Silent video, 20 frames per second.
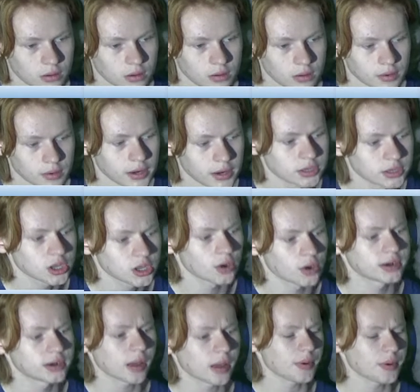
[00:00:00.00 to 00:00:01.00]
I'm going to go
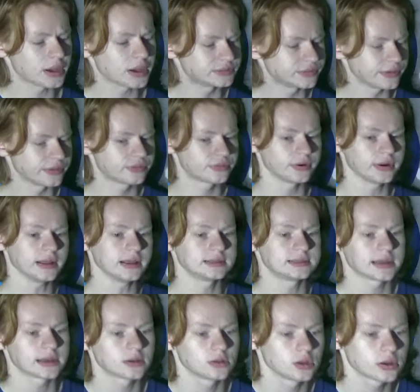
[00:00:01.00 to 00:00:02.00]
to WSV3 and
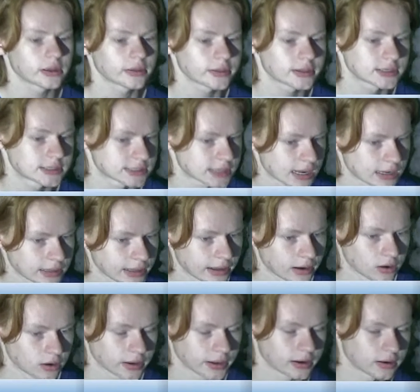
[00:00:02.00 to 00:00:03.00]
take a look at the satellite
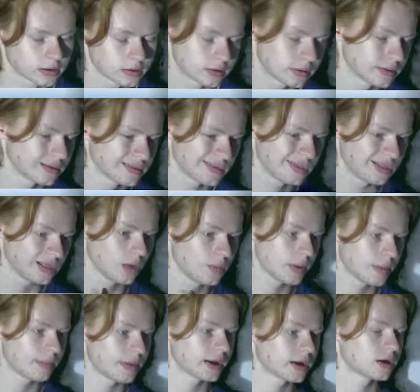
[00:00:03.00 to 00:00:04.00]
on here. A little
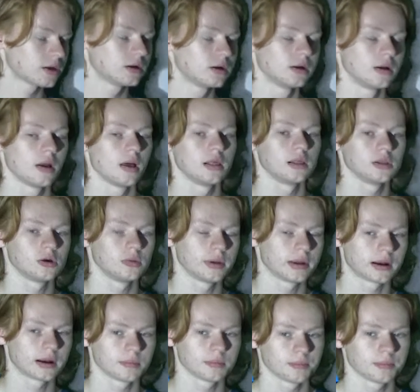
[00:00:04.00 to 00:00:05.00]
bit bigger, a little
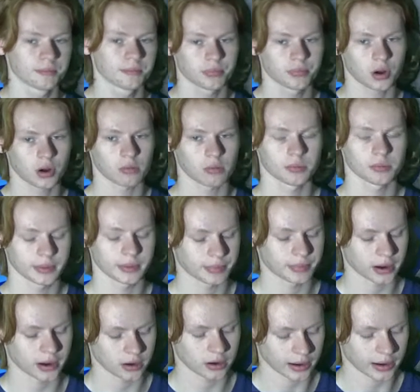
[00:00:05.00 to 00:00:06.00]
bit probably
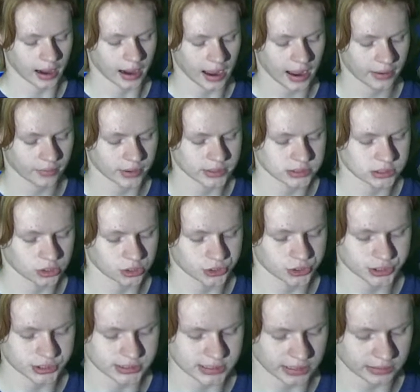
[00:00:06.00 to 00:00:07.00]
better and high
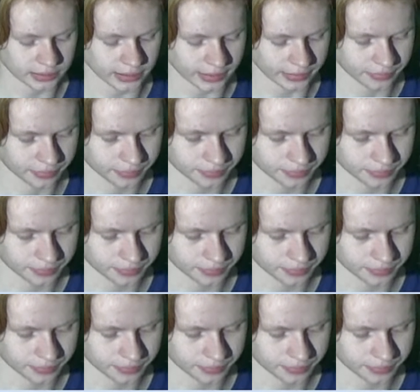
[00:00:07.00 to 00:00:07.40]
resolution satellite.